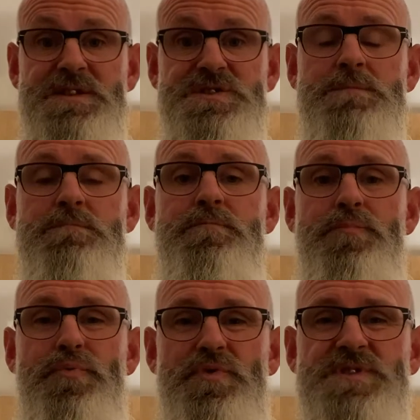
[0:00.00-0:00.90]
some
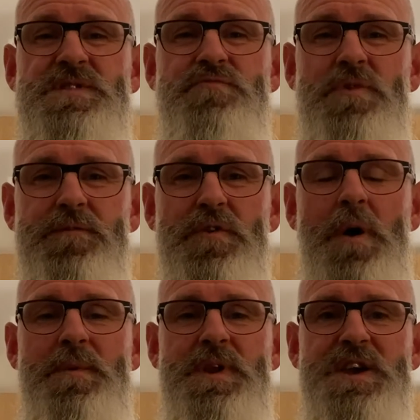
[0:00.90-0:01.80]
pretty rough
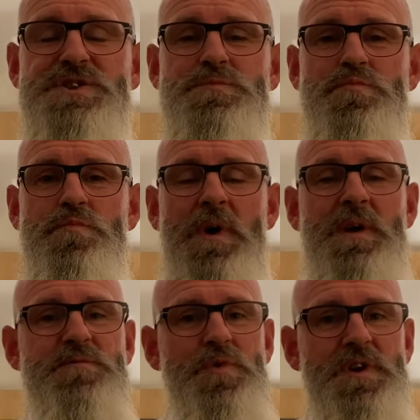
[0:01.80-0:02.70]
accommodation when I
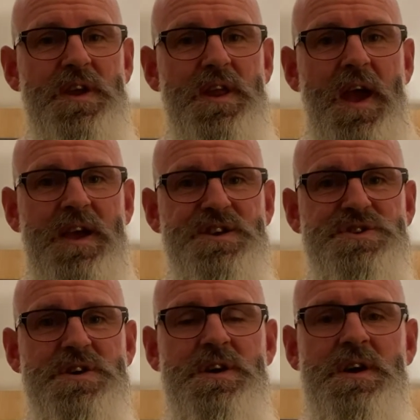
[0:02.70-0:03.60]
was working in
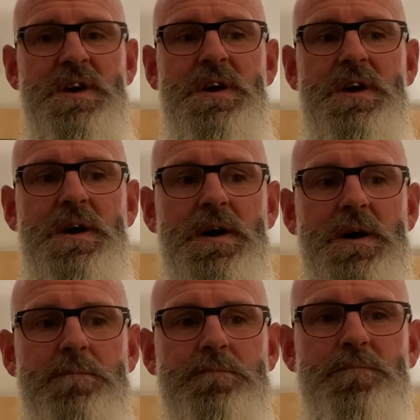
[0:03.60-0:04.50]
Asia.
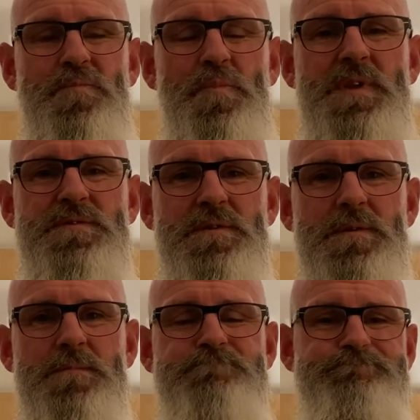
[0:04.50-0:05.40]
Went
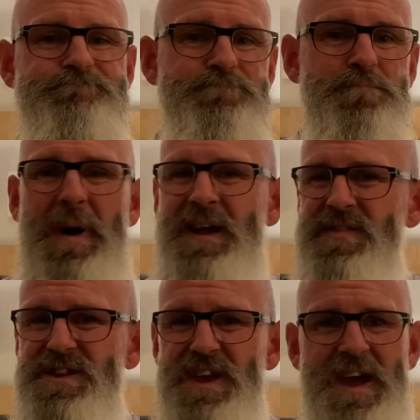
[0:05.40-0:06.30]
to
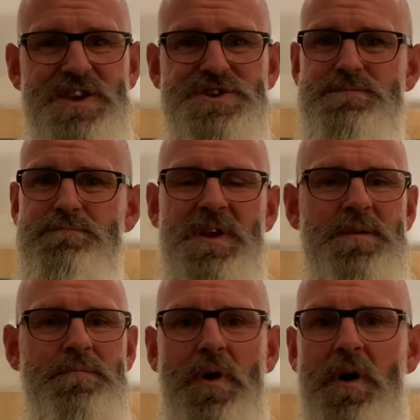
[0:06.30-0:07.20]
Bangladesh,
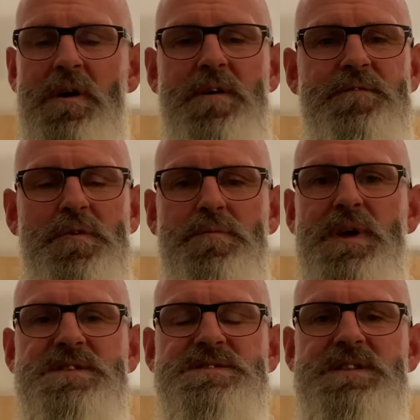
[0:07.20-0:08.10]
Myanmar, a few
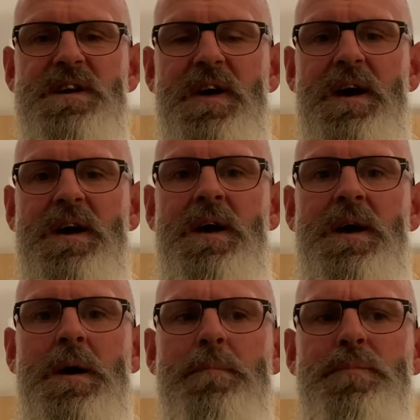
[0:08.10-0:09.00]
places like that.
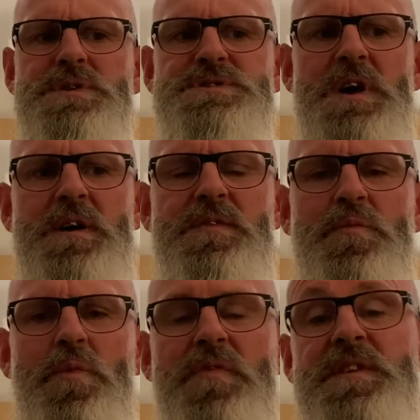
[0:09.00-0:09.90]
But the
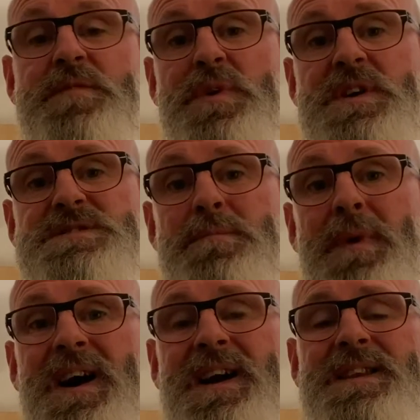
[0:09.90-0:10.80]
one that springs to
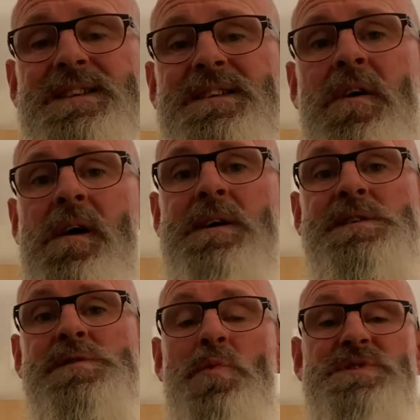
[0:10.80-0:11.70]
mind
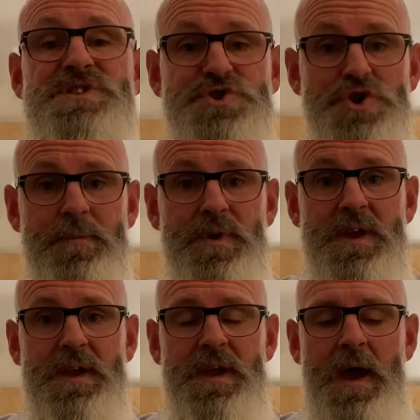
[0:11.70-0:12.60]
was in
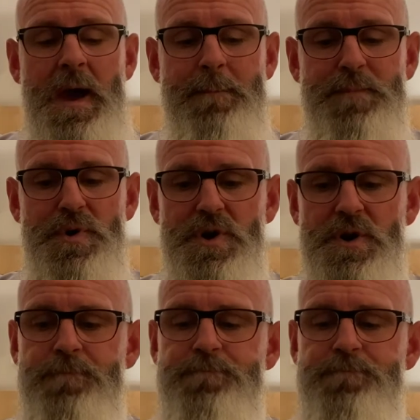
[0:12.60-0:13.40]
Germany, in Hamburg,